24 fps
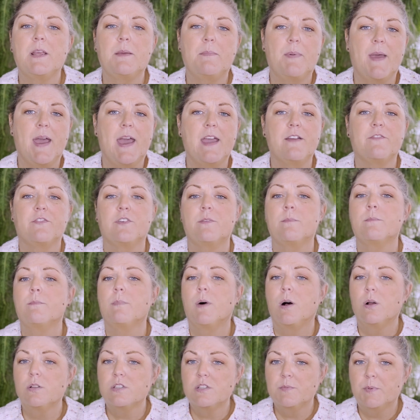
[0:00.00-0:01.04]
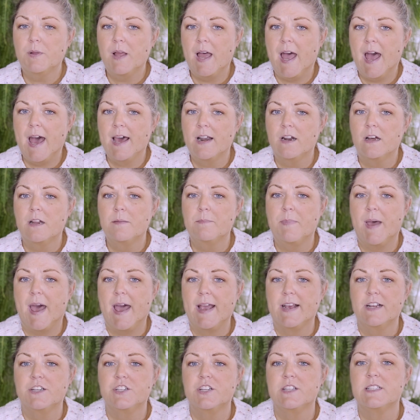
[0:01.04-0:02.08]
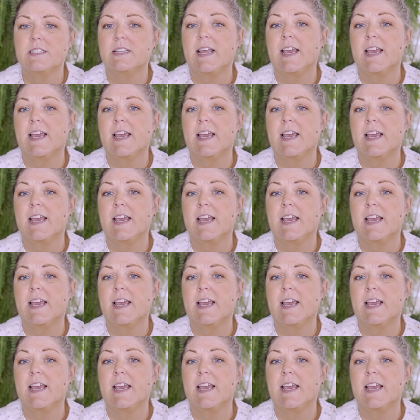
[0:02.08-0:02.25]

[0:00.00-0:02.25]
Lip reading: pay for multiple add-on packages